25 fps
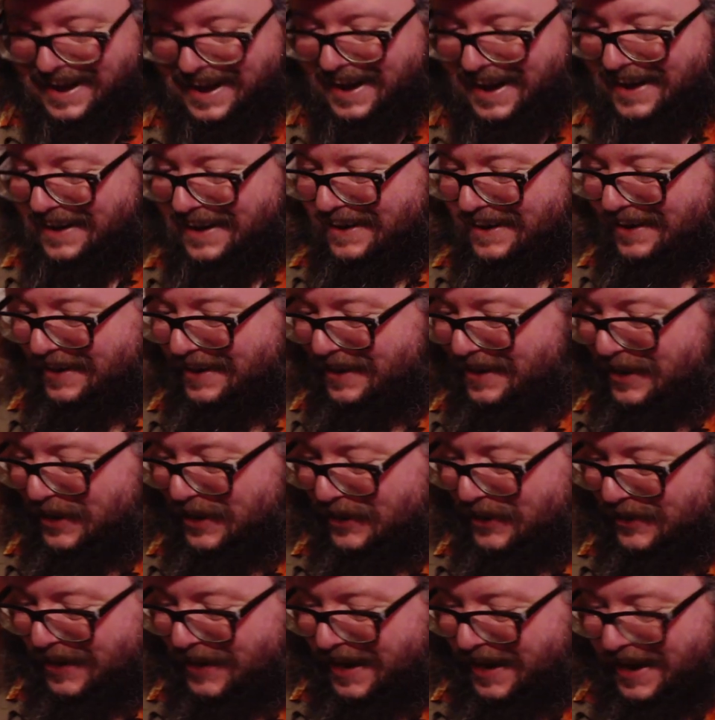don't
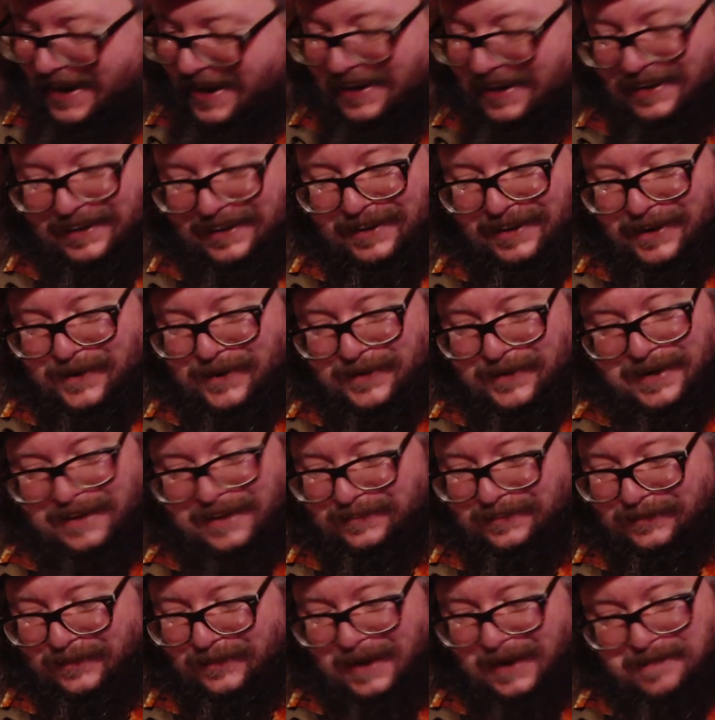know. I don't know. We'd
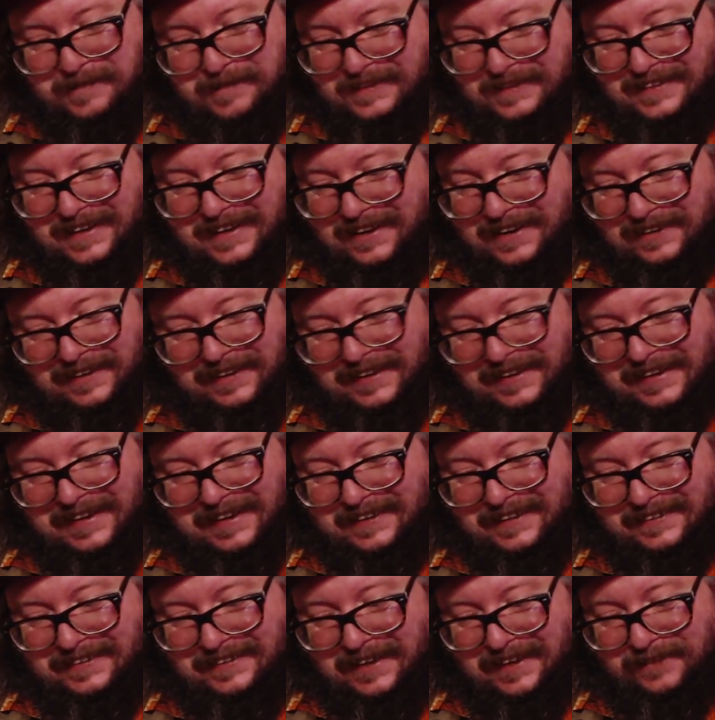have to wipe it down. I
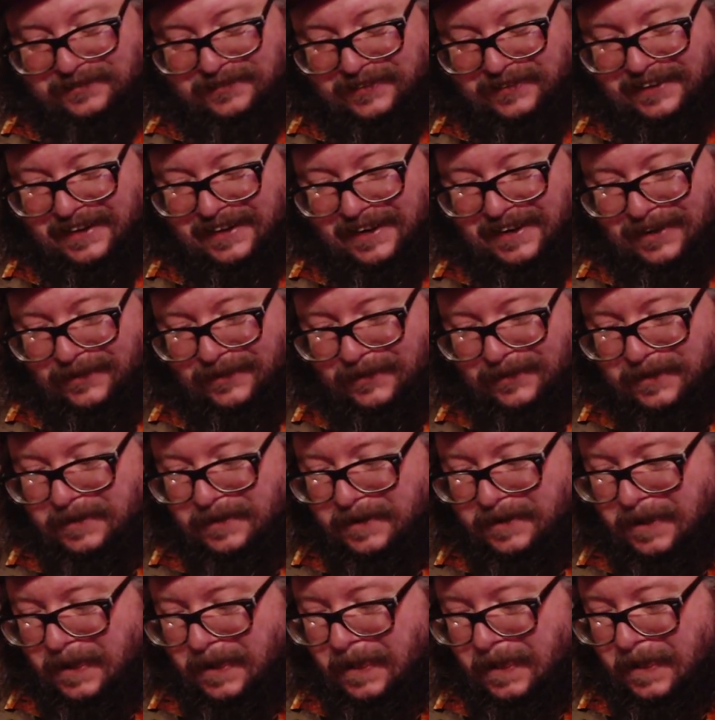can't tell for now.
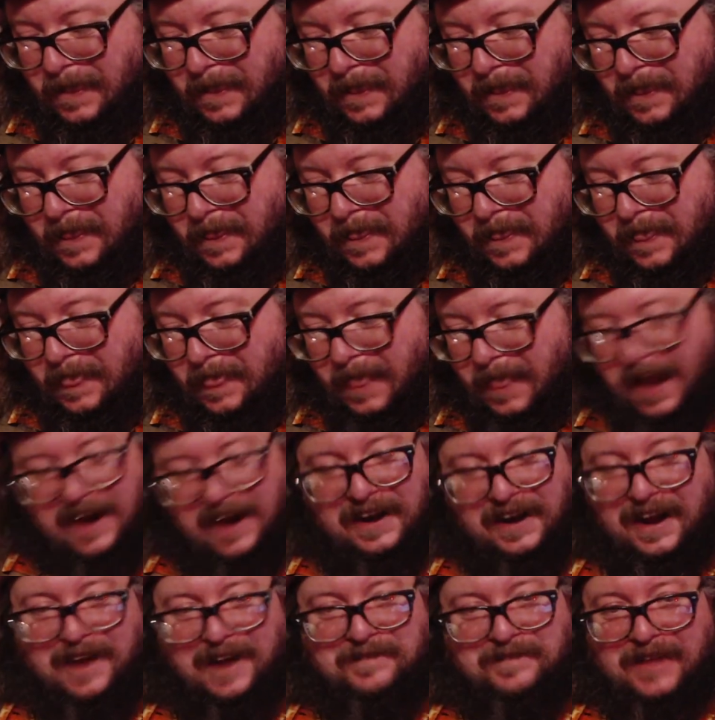
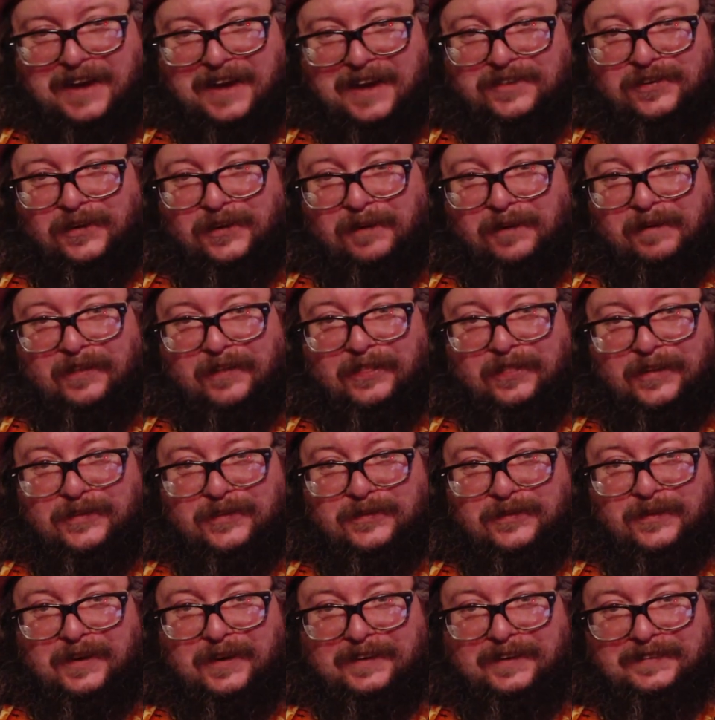I, I'm not sure about this
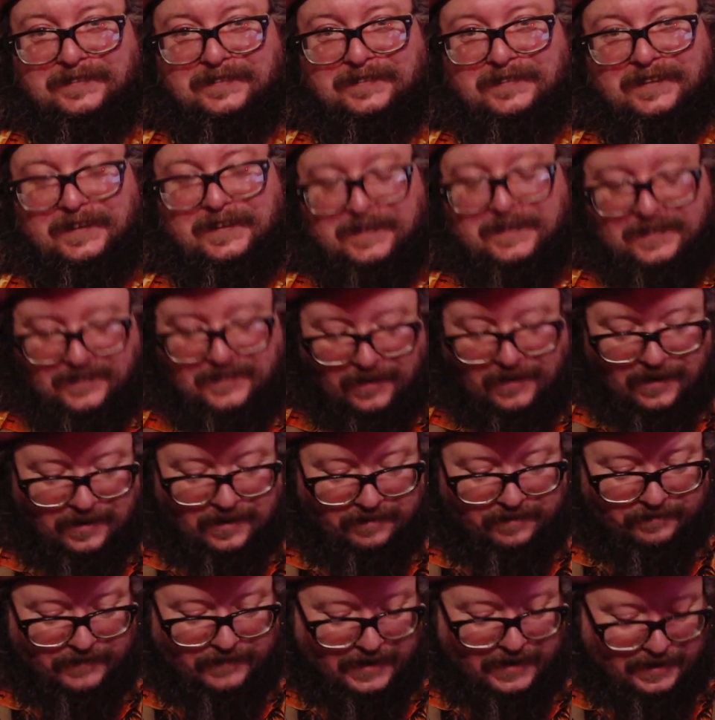one.
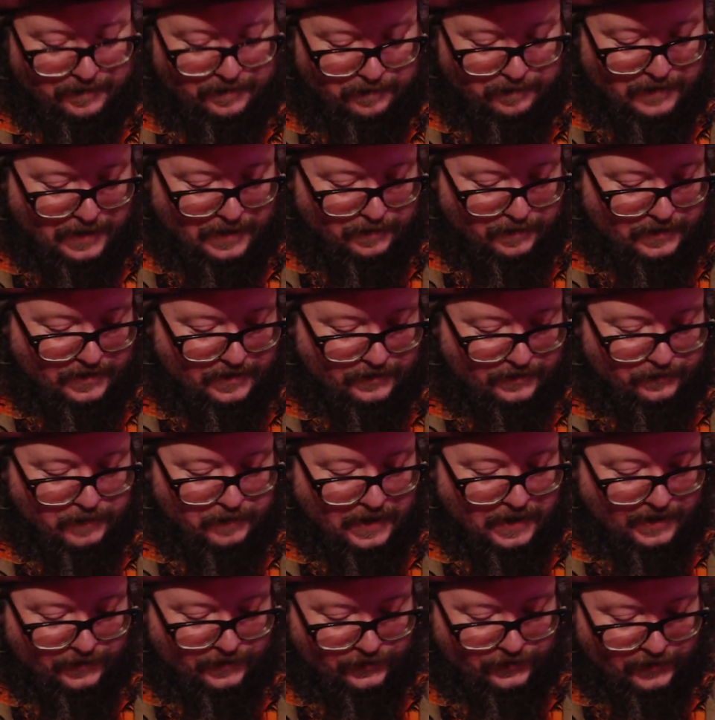Carve may, may be in
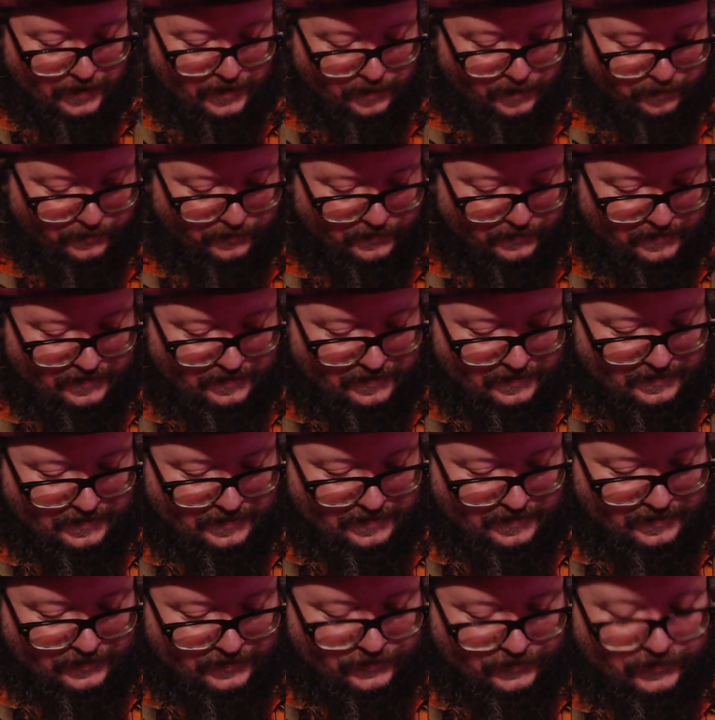bad shape.
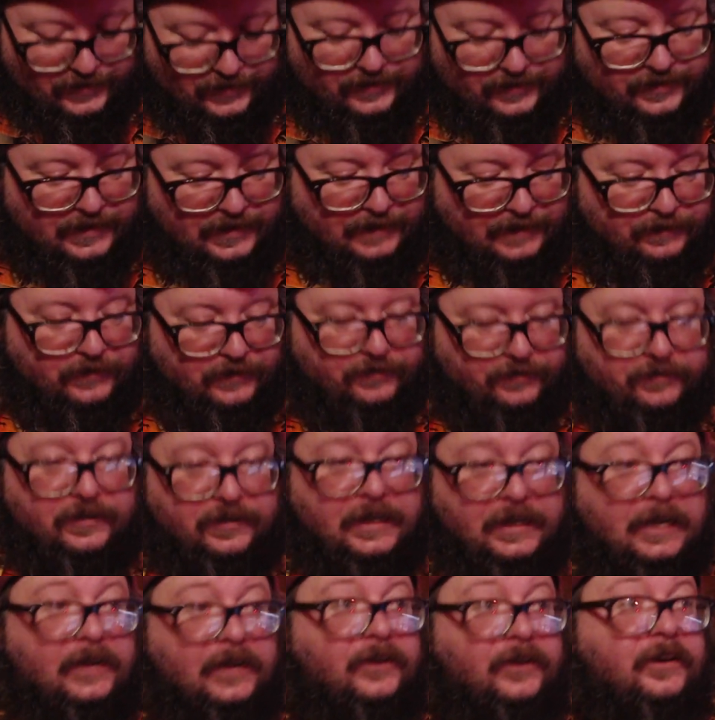She seems
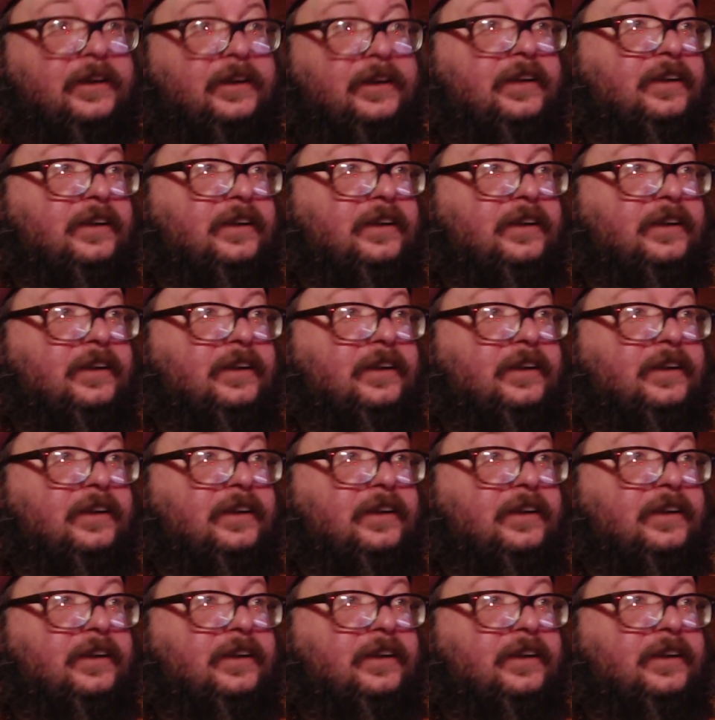very,